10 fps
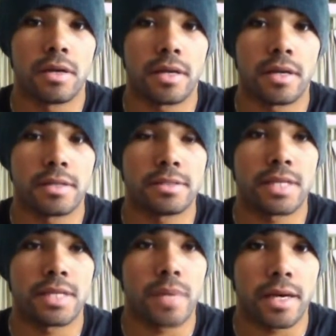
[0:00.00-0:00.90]
and
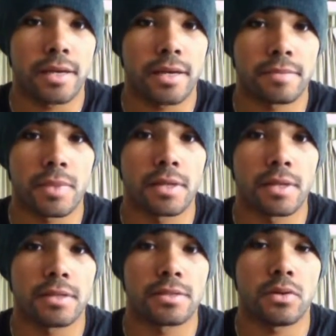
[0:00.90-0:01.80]
say bye
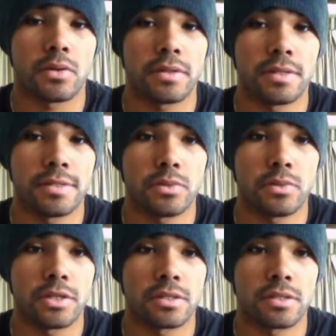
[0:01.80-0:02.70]
so in this
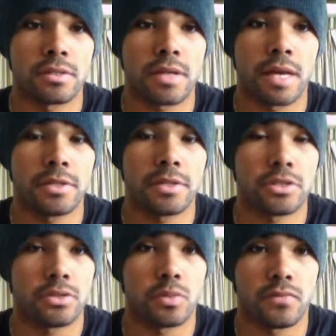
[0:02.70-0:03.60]
situation I
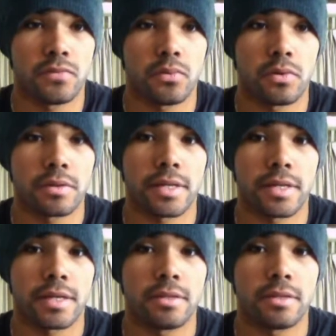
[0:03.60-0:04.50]
mentioned you before
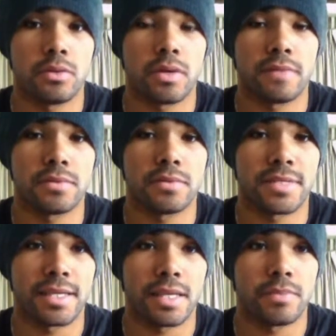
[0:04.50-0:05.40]
that you have to
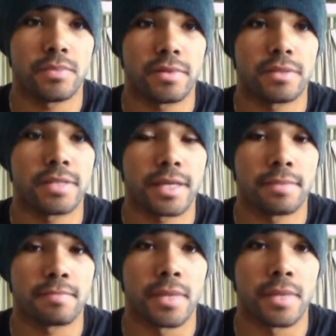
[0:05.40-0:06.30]
set up a
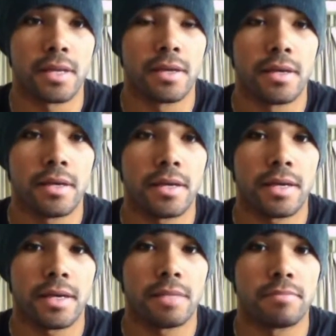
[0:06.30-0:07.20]
time
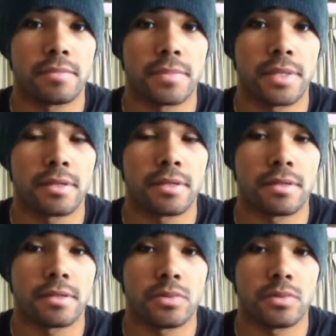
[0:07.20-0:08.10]
and
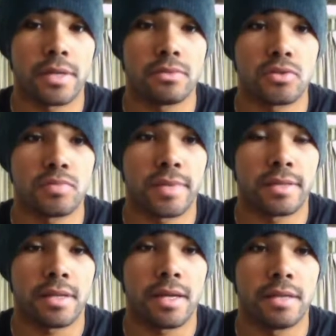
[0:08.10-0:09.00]
uh, try to
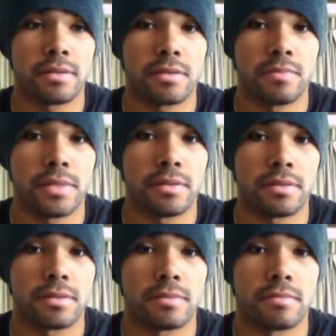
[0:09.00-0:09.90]
spend a little
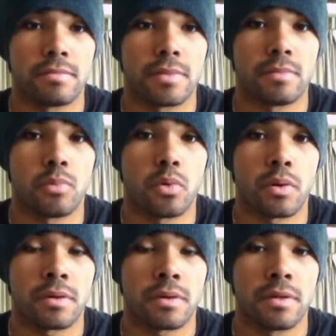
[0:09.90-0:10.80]
bit
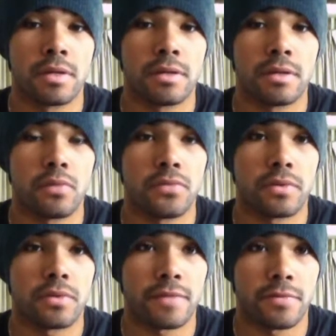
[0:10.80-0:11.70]
more of
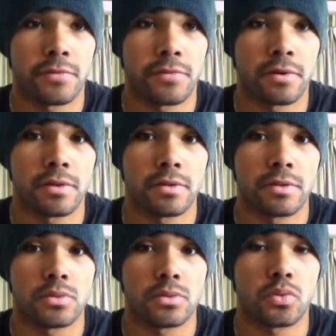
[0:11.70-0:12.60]
your time with her
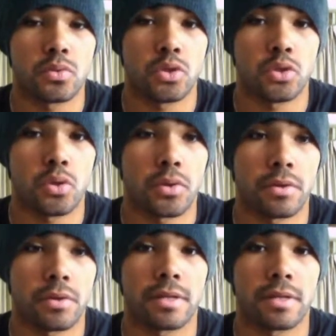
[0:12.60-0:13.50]
to show
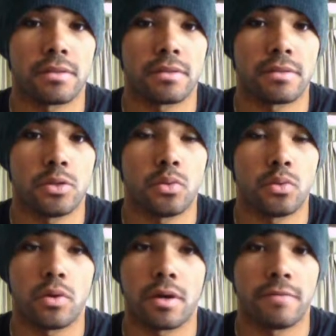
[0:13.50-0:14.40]
her that
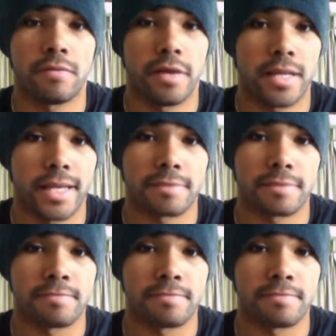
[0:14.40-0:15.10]
you are very late